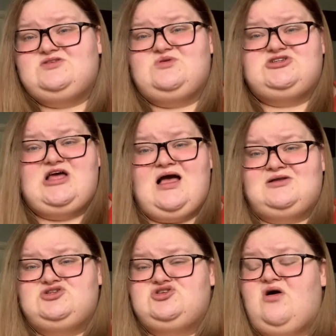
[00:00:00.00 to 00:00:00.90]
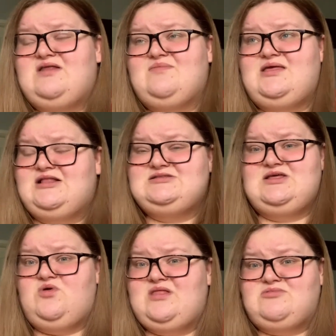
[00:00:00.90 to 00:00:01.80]
which I just can't even begin to
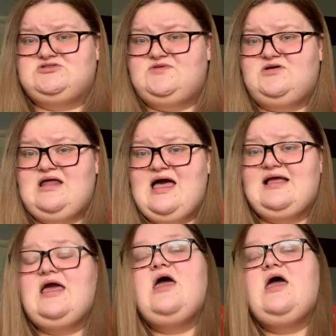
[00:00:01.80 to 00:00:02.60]
think what that must feel like.